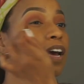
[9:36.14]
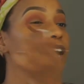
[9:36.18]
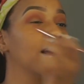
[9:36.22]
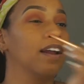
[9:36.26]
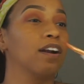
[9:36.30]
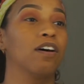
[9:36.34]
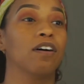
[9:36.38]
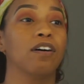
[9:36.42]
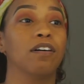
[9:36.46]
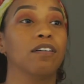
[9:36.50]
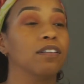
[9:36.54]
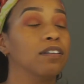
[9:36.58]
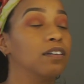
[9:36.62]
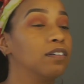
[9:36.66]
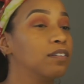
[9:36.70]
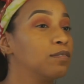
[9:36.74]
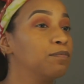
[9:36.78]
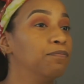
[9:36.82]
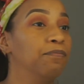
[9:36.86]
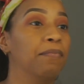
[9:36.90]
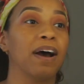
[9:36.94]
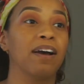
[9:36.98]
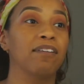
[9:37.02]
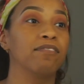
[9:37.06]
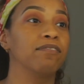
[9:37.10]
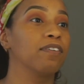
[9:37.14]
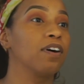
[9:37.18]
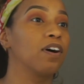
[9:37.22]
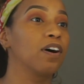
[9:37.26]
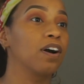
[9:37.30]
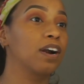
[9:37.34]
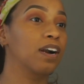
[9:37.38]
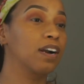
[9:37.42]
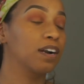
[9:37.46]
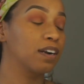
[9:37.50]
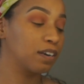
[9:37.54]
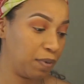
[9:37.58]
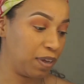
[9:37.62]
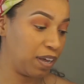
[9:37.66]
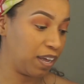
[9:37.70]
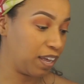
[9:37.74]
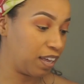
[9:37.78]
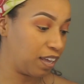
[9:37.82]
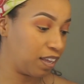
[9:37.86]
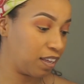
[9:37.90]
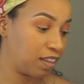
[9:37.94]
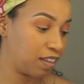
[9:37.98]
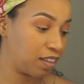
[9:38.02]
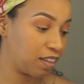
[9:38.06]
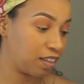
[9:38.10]
at all by far,
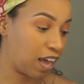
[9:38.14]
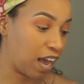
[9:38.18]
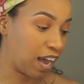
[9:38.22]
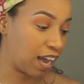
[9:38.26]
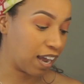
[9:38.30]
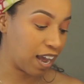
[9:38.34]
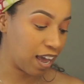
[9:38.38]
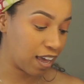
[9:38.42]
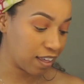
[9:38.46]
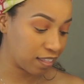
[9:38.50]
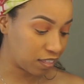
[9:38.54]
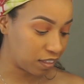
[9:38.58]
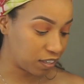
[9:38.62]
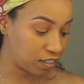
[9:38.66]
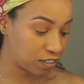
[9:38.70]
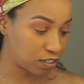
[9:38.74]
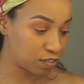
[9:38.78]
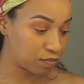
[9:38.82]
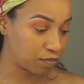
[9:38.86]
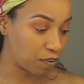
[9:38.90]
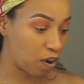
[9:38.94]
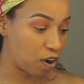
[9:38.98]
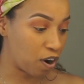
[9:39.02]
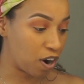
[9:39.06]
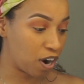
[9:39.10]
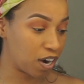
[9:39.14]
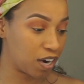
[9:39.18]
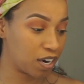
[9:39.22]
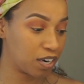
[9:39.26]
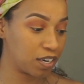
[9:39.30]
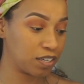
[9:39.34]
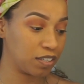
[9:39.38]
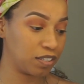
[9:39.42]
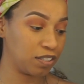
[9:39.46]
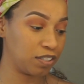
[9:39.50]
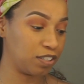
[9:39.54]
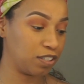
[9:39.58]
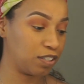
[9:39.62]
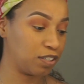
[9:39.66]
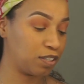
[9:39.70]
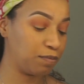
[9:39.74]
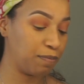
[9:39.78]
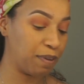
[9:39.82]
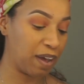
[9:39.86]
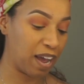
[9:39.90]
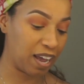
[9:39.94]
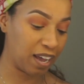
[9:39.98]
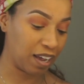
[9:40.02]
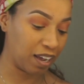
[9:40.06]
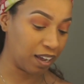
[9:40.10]
but I got this far just
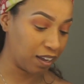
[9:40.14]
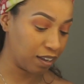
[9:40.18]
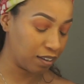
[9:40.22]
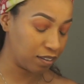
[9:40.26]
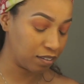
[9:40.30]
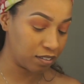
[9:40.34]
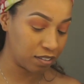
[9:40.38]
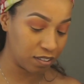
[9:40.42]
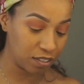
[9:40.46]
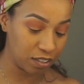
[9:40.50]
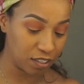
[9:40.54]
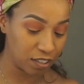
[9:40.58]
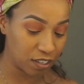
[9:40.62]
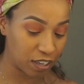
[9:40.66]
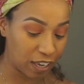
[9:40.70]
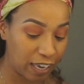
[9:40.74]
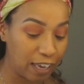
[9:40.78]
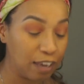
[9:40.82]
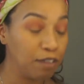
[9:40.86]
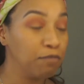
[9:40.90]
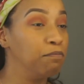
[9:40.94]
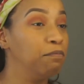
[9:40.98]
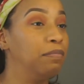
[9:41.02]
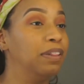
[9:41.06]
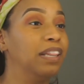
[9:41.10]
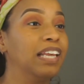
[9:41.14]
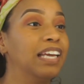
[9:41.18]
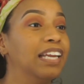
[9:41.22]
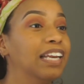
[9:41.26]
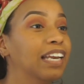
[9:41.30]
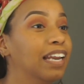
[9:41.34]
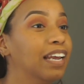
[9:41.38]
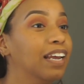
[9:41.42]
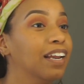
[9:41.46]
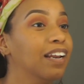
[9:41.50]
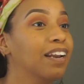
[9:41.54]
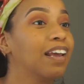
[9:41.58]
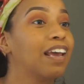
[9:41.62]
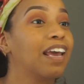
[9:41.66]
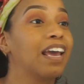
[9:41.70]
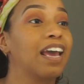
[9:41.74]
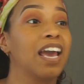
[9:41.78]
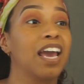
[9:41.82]
by just keep blending.